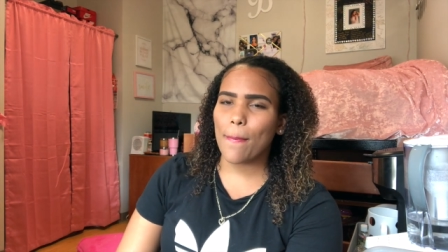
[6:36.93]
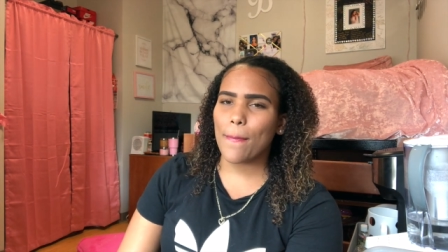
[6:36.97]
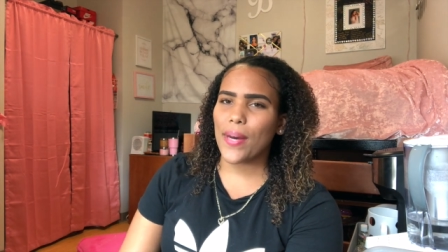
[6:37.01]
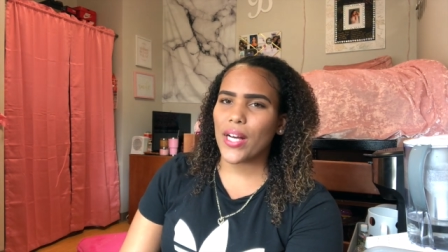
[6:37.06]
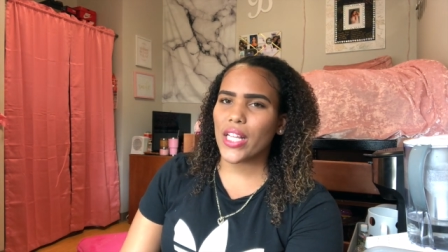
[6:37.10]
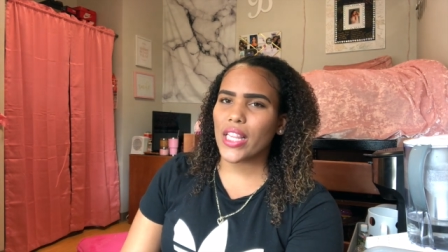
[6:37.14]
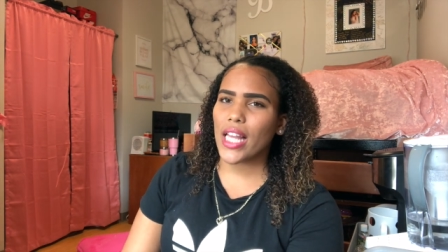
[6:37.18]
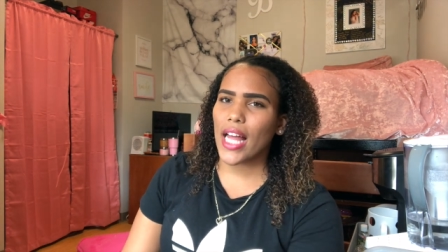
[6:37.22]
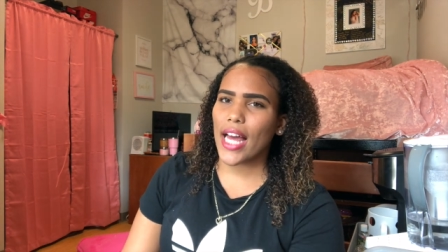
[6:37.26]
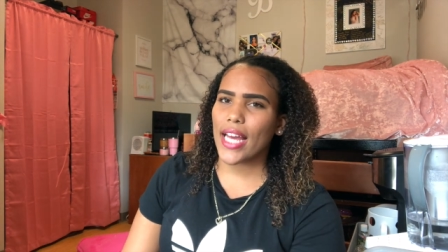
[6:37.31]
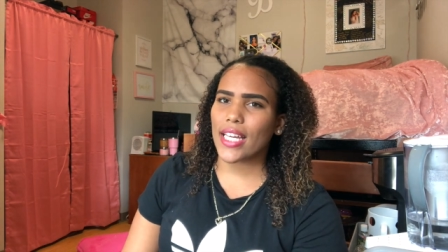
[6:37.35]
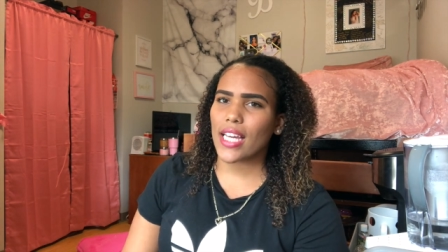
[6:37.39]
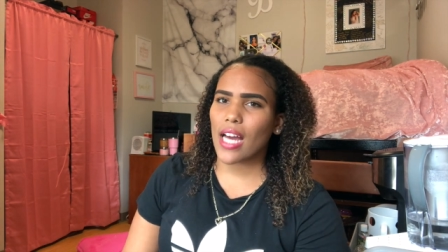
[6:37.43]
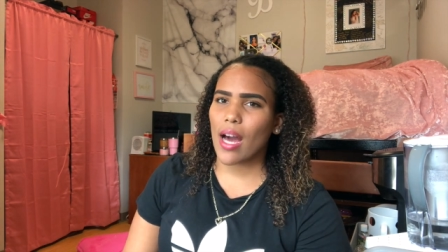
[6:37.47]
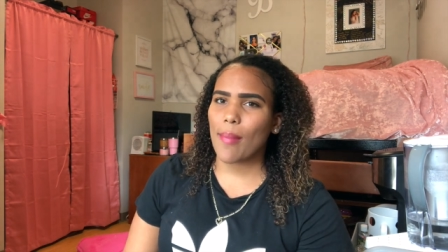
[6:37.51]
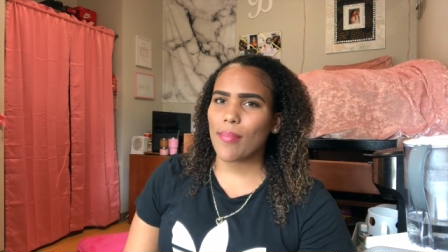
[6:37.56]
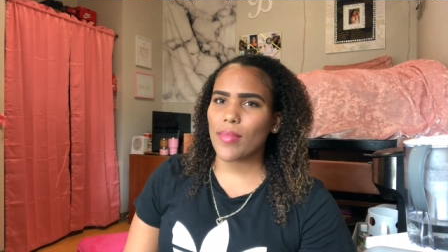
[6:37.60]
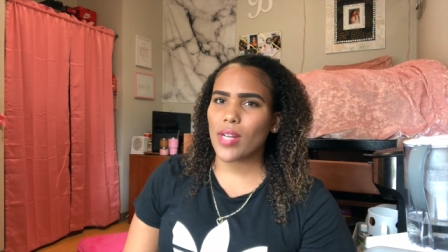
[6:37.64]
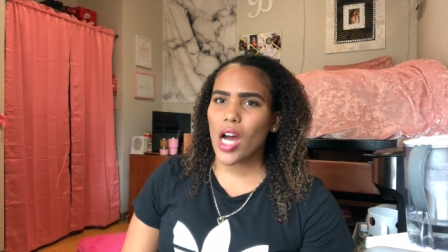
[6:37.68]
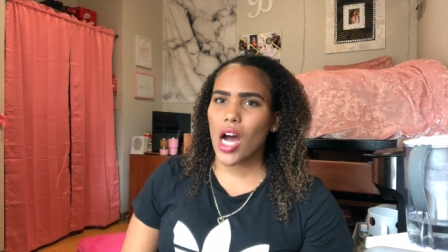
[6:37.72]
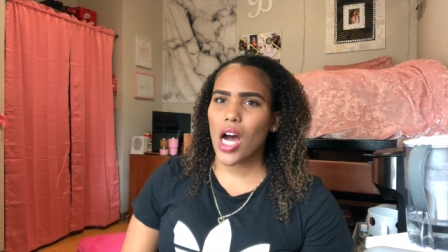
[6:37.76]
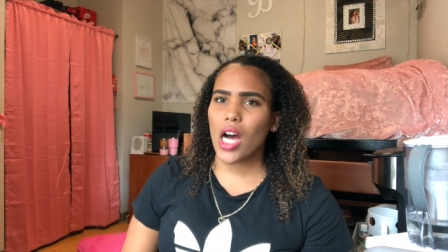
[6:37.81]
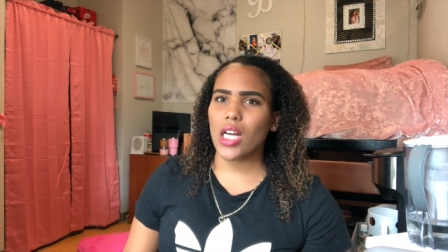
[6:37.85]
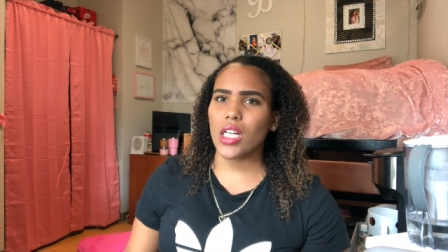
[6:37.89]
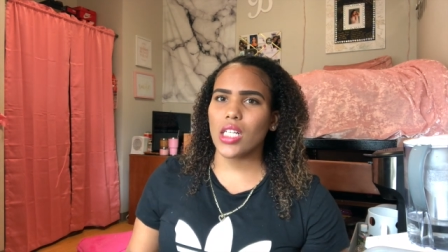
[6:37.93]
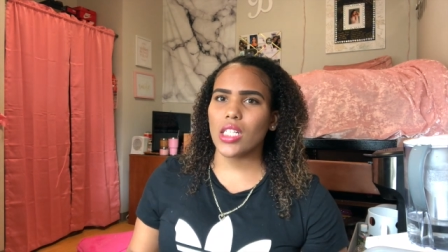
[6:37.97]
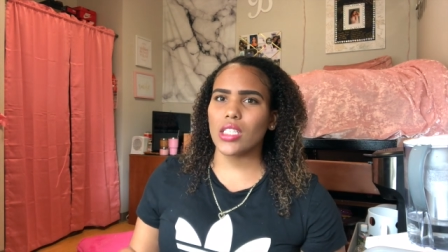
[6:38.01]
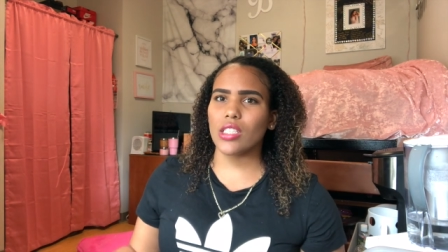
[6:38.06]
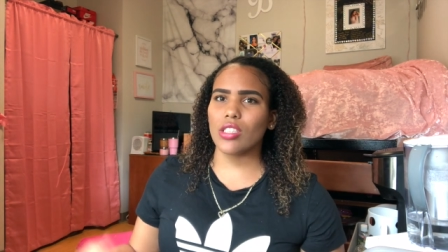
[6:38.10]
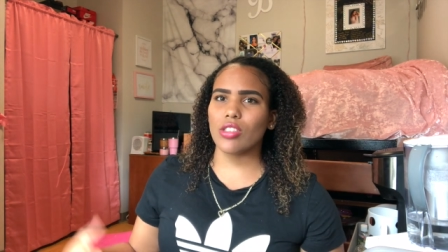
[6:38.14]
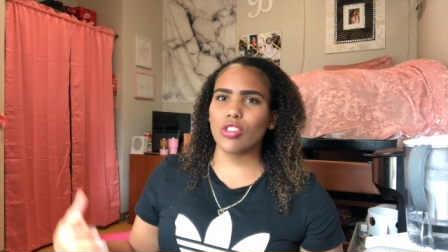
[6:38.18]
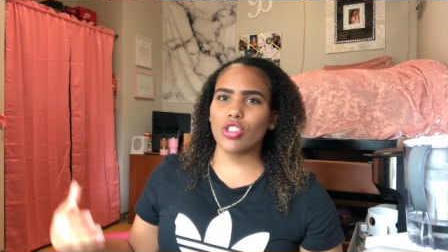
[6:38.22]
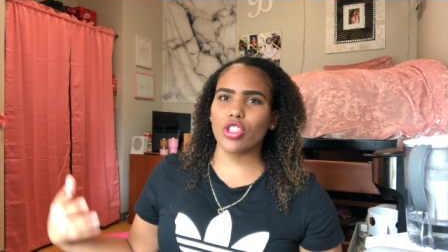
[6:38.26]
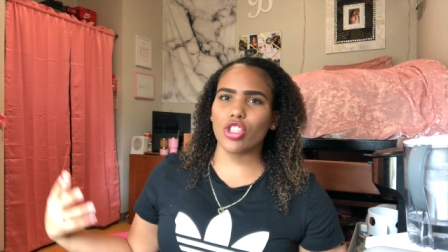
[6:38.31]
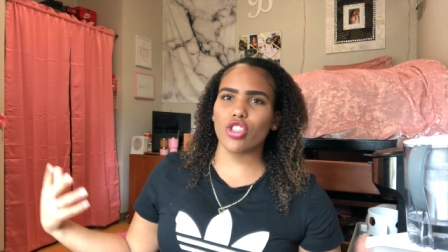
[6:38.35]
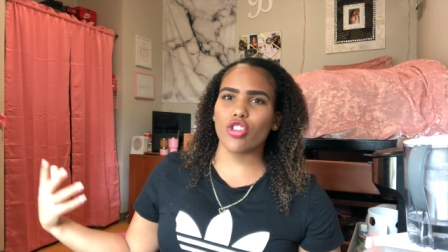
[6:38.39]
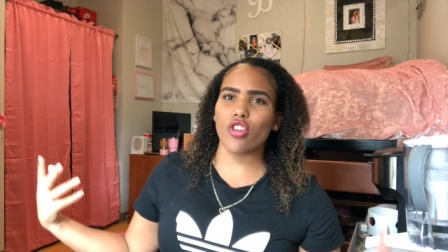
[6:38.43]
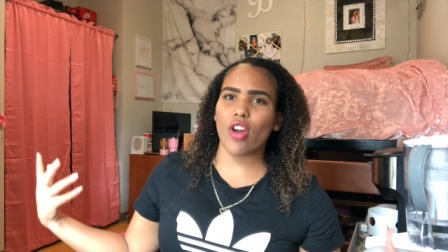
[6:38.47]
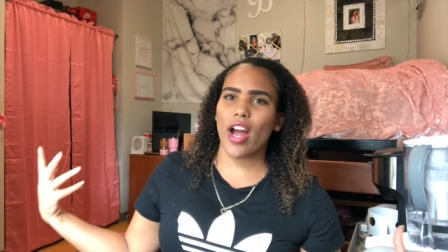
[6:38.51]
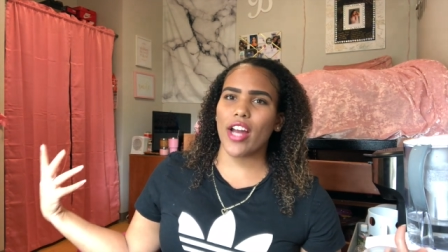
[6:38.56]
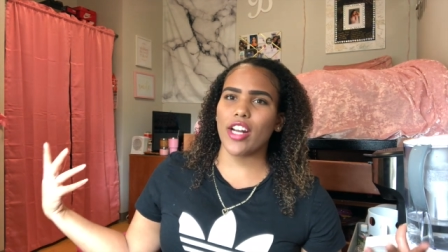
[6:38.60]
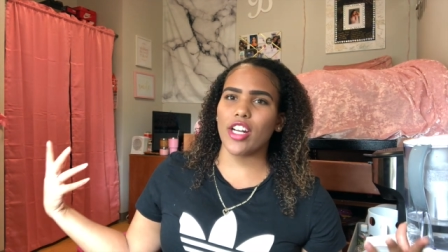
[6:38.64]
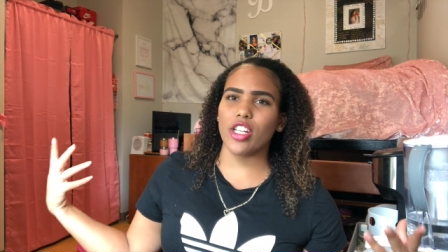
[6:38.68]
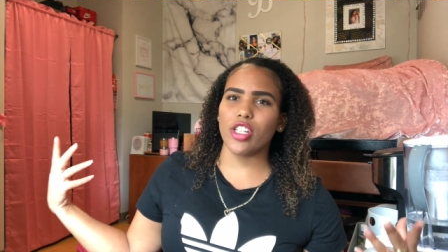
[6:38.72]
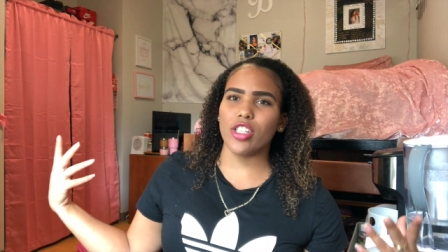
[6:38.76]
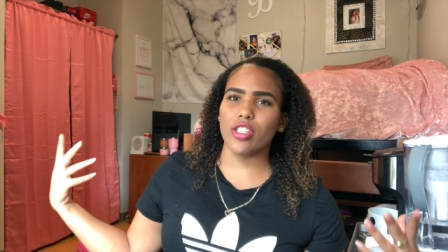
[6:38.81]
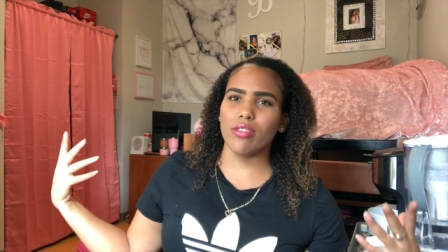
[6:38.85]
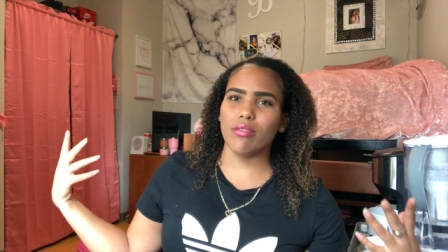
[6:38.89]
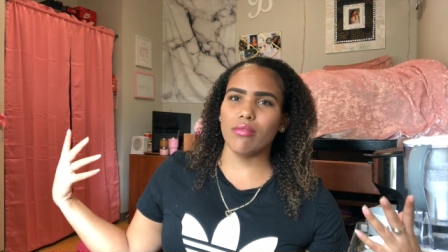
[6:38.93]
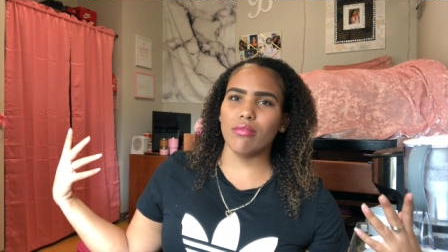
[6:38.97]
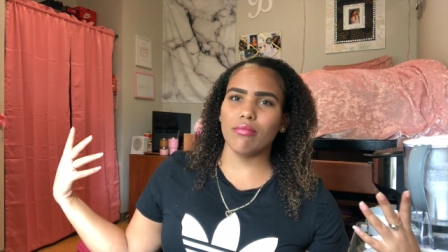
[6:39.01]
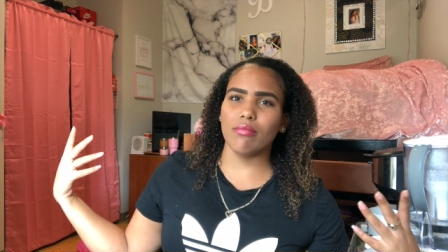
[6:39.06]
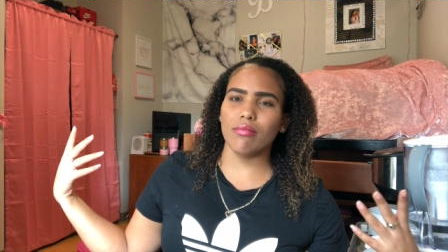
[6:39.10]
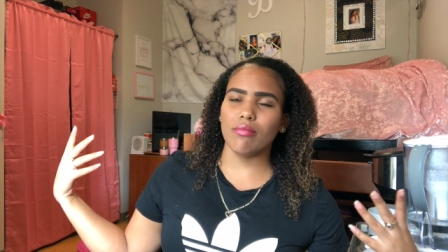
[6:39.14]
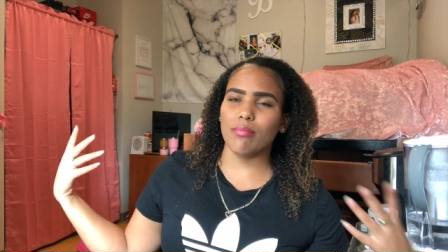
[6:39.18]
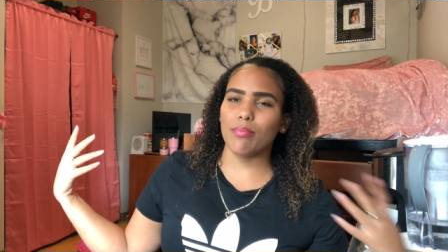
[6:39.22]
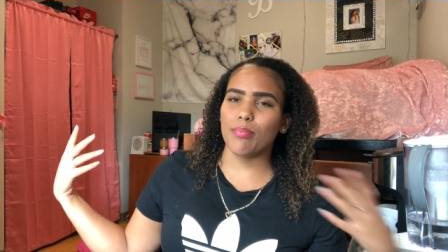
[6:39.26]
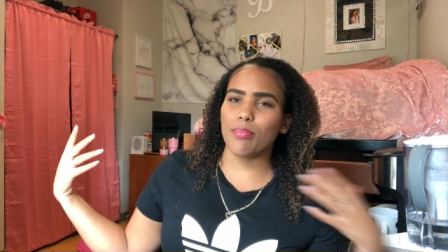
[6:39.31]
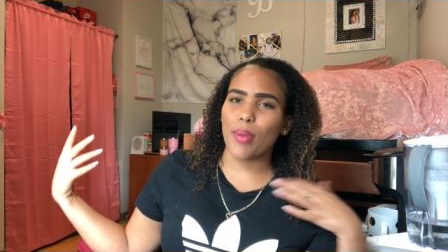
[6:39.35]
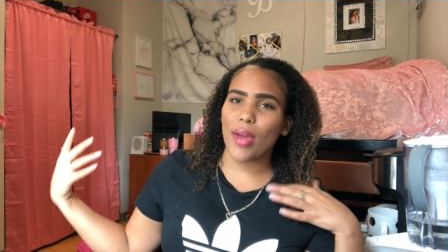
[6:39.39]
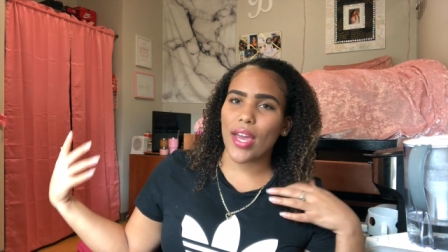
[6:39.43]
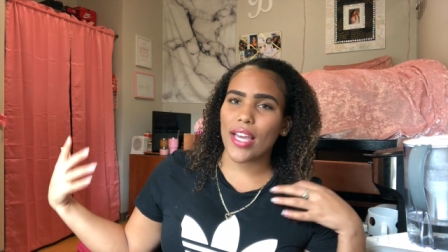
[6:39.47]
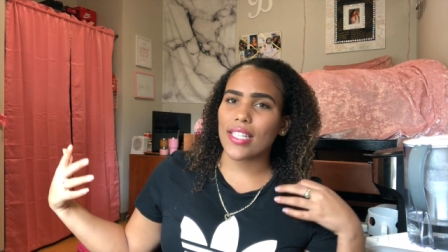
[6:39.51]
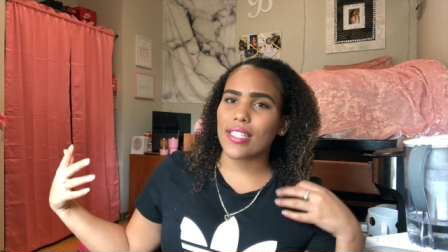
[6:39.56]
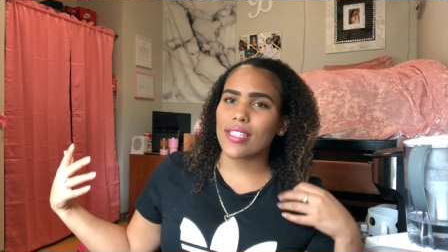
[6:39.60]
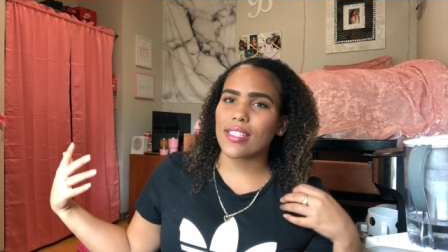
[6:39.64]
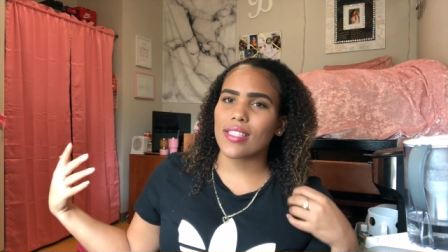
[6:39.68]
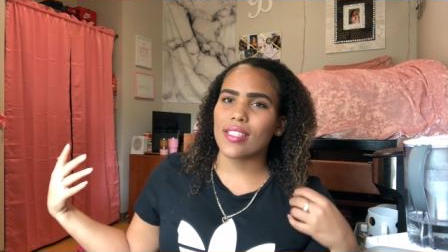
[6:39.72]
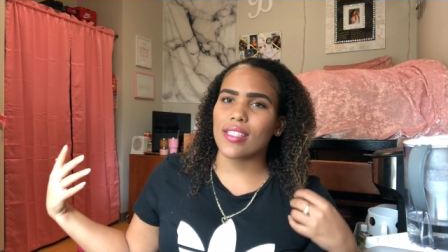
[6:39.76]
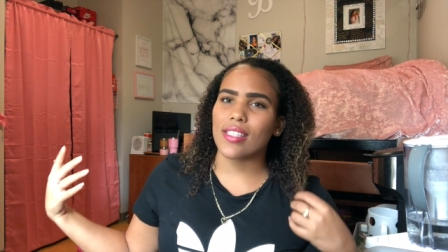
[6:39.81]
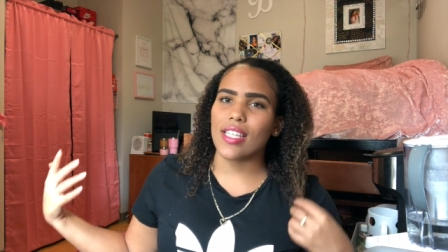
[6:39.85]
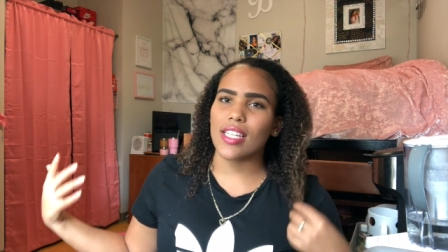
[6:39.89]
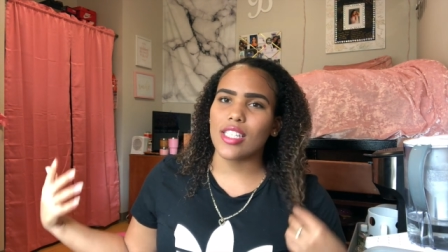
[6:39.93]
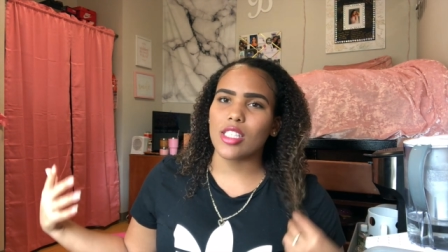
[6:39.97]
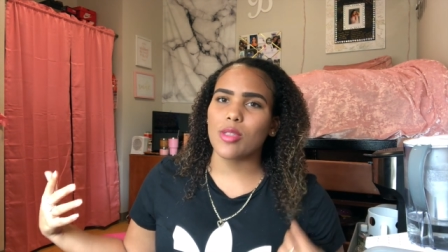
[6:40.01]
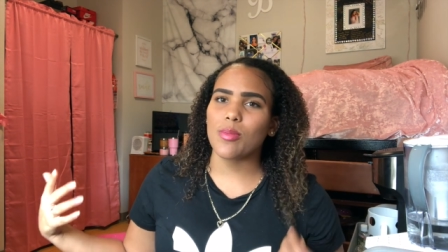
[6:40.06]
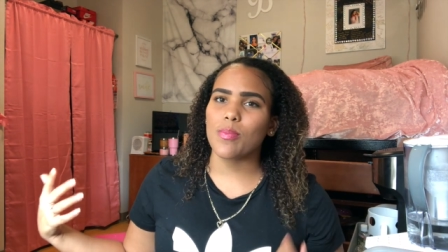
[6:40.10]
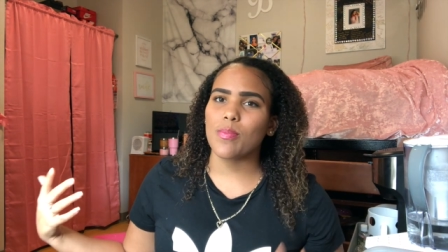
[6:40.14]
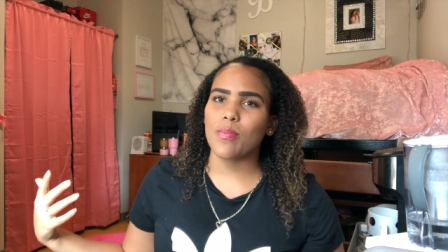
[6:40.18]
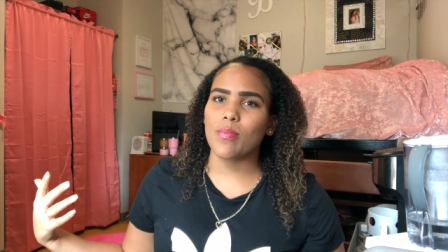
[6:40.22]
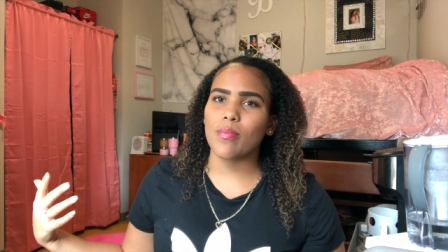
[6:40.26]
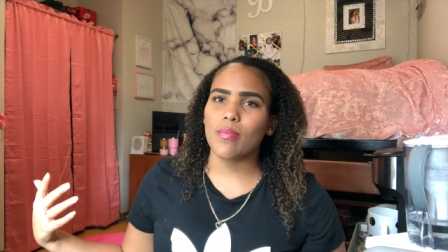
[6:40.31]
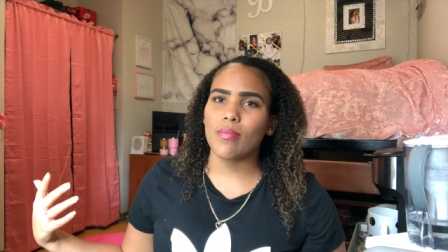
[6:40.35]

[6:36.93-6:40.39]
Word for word: but like I'm not just trying to base this